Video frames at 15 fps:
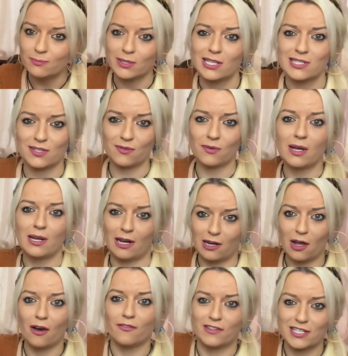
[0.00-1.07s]
but there's a
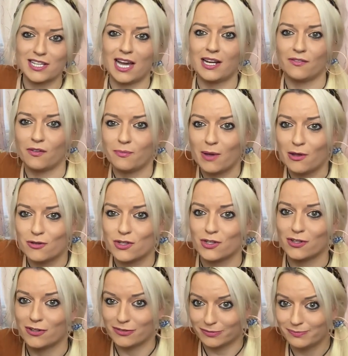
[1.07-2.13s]
lot of this kind of
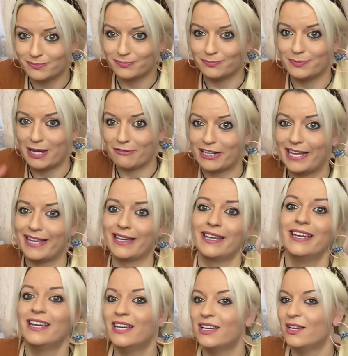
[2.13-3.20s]
emotional burying.
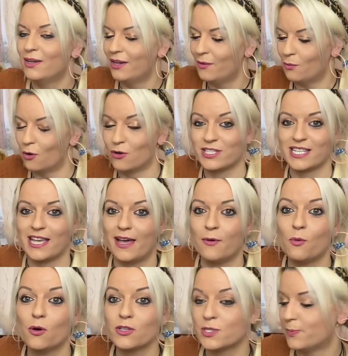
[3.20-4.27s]
Water,
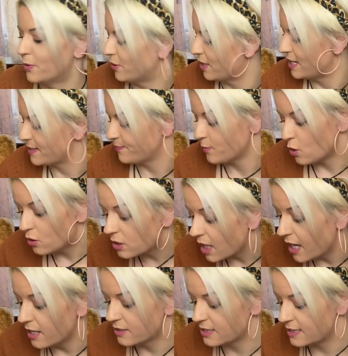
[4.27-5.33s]
water boys or
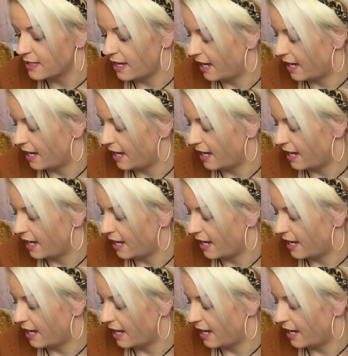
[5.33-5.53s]
girls,